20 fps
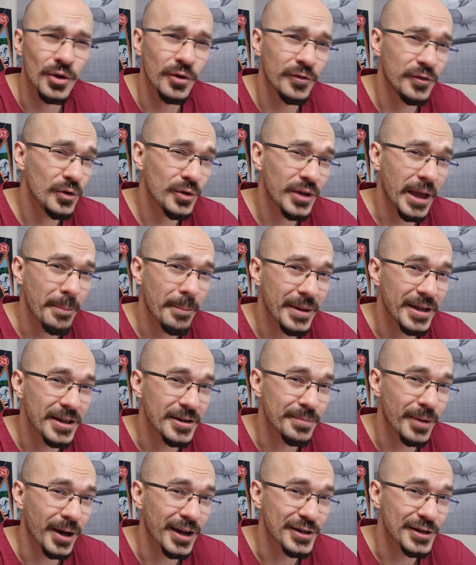So if you get
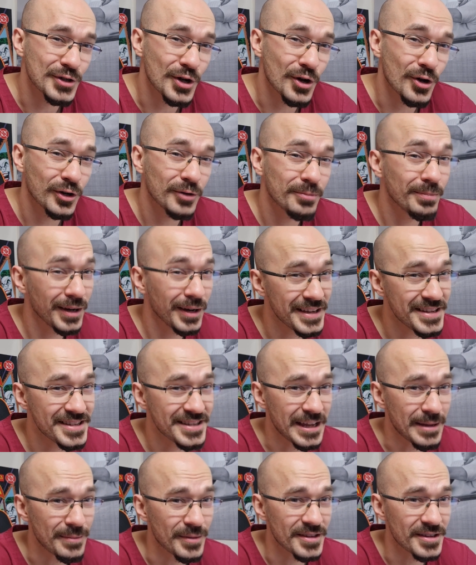bitten by a dog,
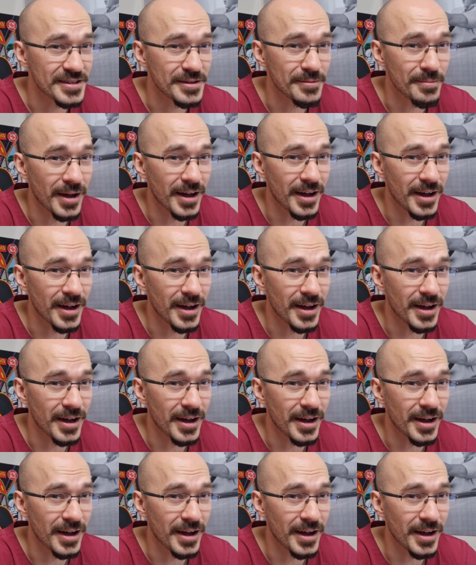please keep this in